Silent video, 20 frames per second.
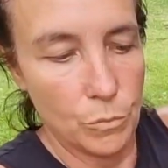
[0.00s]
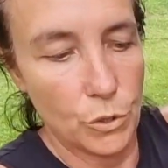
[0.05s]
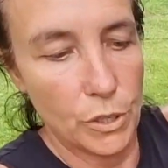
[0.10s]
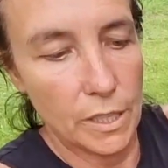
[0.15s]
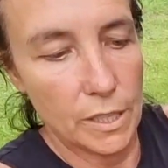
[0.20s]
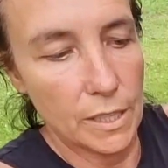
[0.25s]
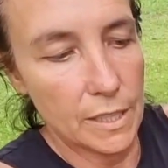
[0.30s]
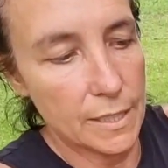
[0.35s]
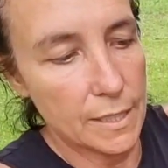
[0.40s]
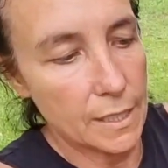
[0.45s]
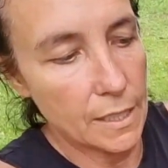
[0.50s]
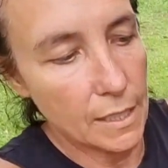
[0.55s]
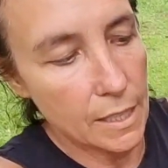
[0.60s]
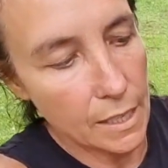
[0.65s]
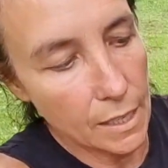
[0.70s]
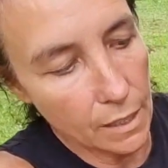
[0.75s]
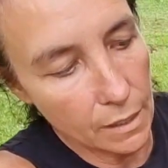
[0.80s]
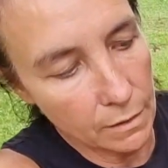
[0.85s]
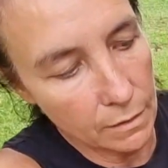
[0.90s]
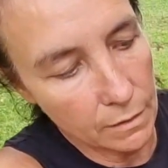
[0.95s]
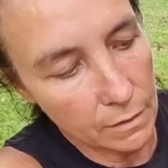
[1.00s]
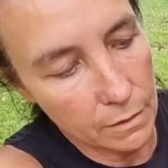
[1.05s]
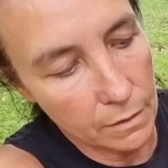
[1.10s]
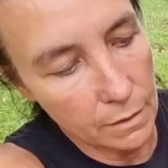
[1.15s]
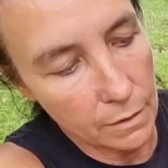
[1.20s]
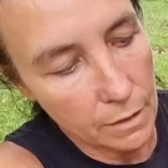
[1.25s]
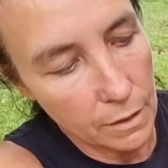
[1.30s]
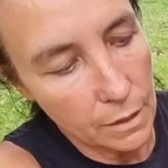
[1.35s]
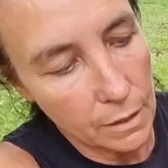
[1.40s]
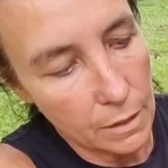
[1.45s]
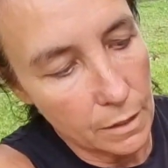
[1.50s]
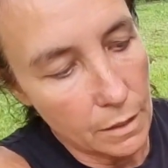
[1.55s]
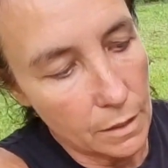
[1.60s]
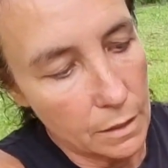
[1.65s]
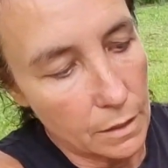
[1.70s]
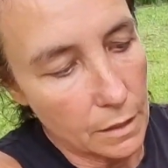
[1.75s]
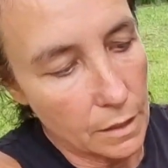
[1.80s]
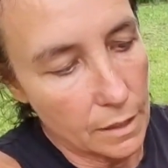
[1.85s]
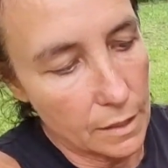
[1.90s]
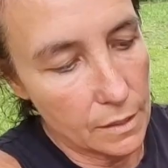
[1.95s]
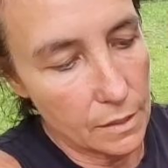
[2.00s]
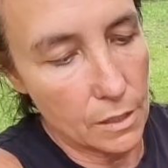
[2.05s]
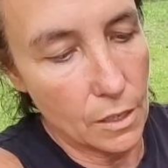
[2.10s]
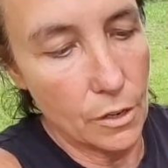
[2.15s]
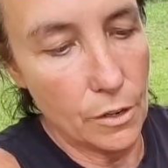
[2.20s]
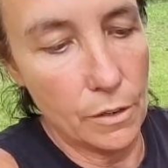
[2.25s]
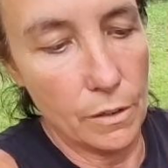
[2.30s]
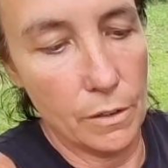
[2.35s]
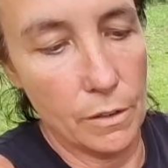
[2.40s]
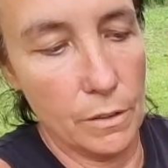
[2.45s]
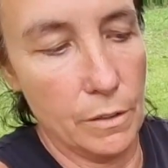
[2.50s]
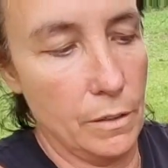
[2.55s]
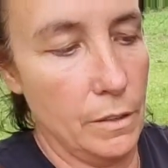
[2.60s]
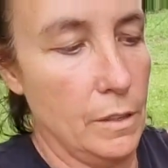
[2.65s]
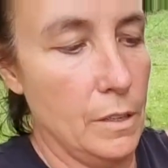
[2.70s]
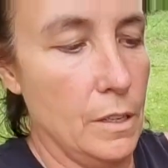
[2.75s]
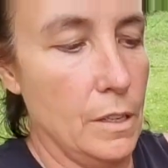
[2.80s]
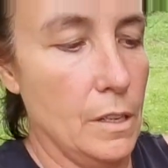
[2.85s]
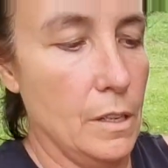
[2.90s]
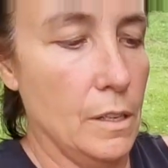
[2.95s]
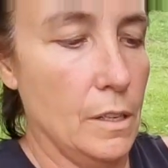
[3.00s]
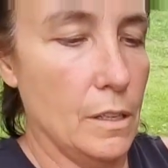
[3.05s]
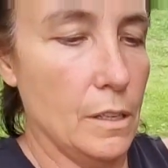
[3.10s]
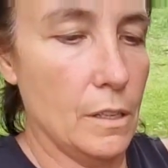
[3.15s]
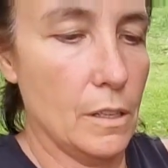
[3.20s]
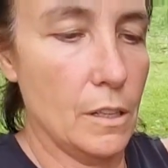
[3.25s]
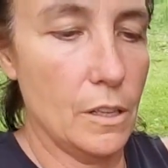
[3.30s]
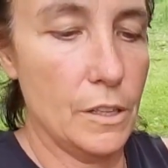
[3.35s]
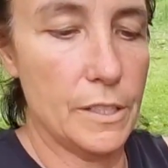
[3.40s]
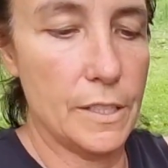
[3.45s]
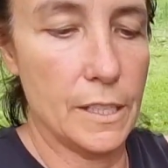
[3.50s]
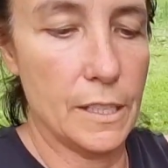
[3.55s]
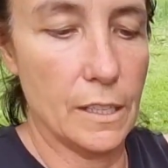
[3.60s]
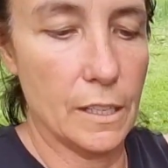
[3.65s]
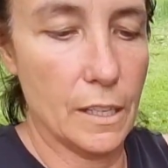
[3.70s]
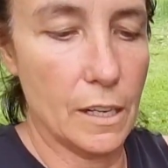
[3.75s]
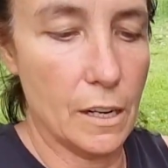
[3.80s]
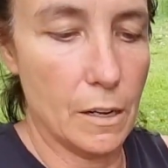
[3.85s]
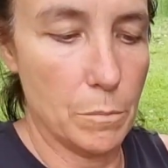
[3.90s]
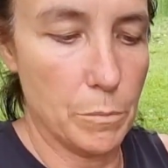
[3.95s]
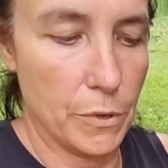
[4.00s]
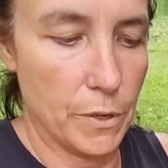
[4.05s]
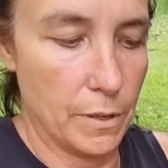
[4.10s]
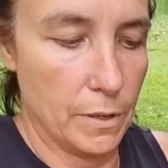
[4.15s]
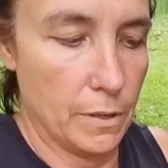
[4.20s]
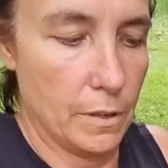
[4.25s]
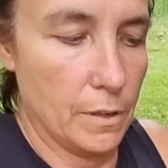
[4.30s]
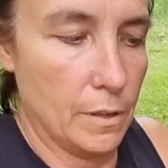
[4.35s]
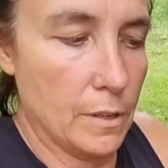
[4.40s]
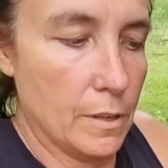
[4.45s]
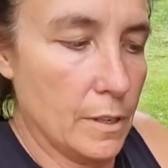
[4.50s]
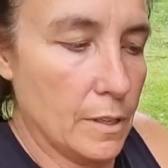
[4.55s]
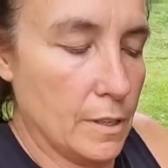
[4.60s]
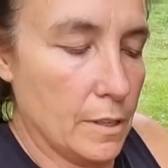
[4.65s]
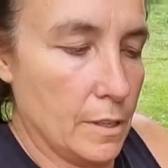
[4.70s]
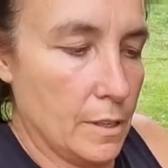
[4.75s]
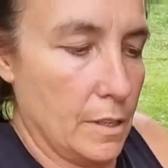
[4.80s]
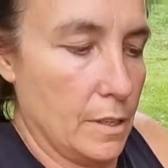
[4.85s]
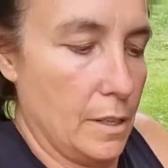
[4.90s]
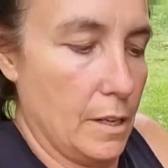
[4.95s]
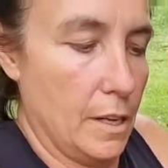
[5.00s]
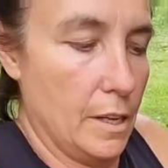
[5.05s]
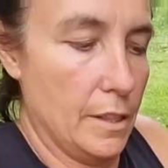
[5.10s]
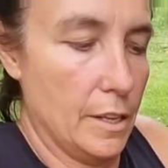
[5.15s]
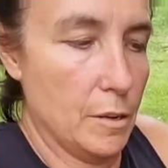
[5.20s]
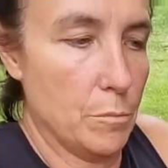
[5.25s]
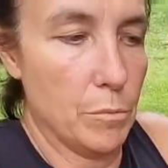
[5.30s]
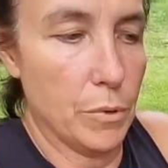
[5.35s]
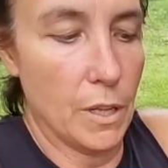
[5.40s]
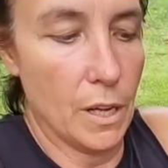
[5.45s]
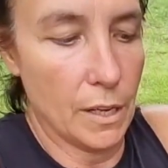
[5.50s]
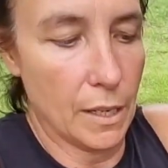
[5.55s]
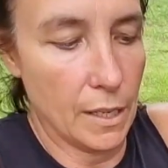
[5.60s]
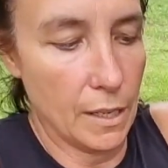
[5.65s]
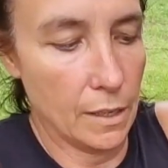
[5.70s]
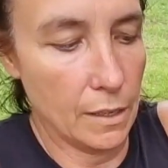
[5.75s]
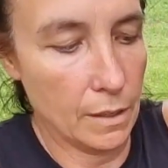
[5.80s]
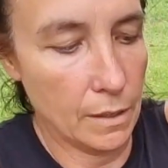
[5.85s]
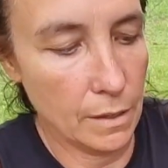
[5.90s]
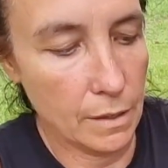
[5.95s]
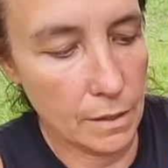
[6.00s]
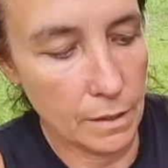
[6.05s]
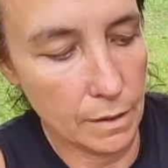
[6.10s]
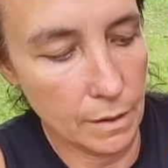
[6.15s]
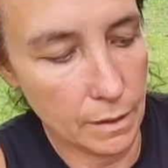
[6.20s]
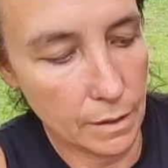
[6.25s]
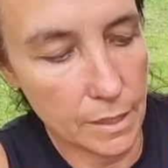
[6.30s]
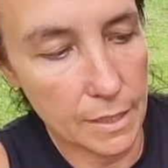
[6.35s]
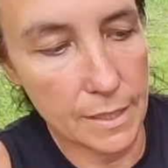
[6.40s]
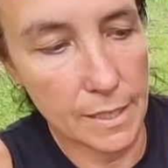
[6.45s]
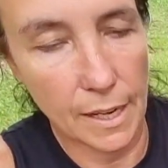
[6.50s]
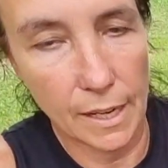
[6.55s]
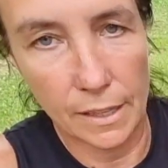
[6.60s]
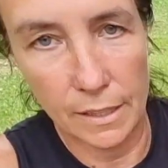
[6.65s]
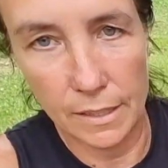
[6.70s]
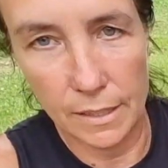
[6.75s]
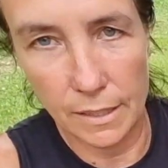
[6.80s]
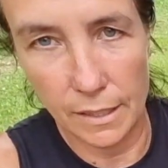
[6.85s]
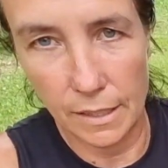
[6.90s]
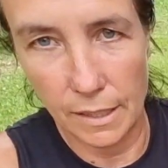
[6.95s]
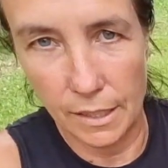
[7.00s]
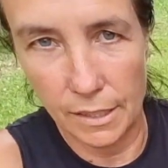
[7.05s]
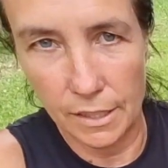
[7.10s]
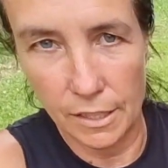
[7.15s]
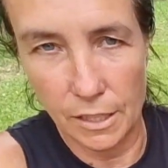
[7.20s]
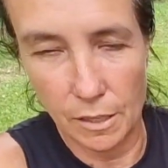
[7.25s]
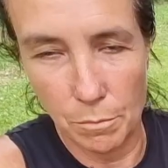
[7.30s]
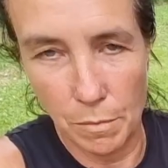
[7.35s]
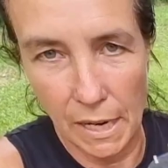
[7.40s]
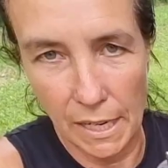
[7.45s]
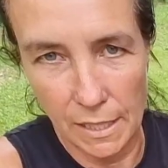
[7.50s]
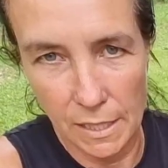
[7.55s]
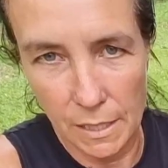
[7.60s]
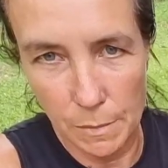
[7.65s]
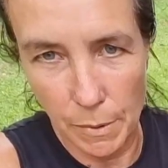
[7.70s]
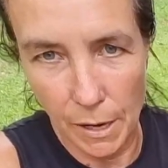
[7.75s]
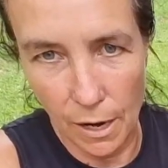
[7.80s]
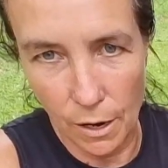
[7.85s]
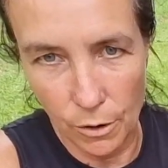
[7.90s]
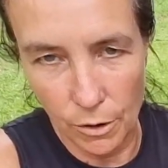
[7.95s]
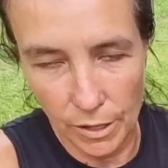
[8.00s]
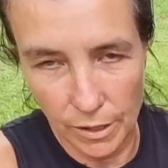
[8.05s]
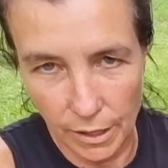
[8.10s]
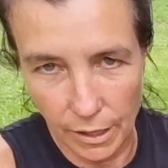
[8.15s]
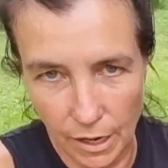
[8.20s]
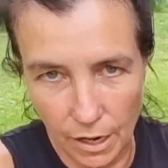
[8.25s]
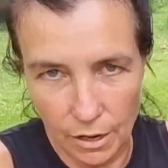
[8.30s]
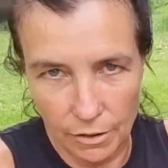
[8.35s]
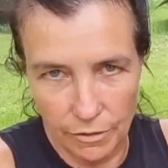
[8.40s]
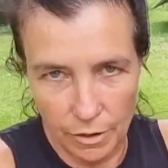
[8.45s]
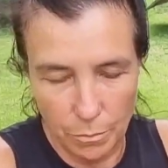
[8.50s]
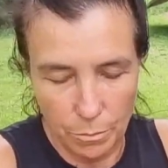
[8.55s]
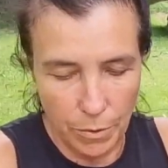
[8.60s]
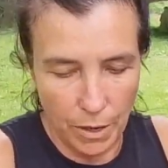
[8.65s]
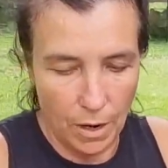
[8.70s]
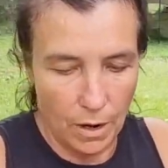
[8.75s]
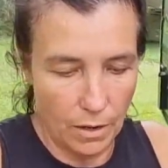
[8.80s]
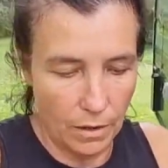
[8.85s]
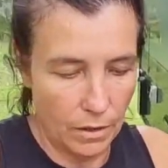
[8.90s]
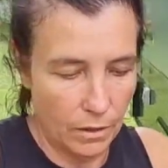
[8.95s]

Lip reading: this in here like so, closing that up and then plugging this end into the mains power at the caravan park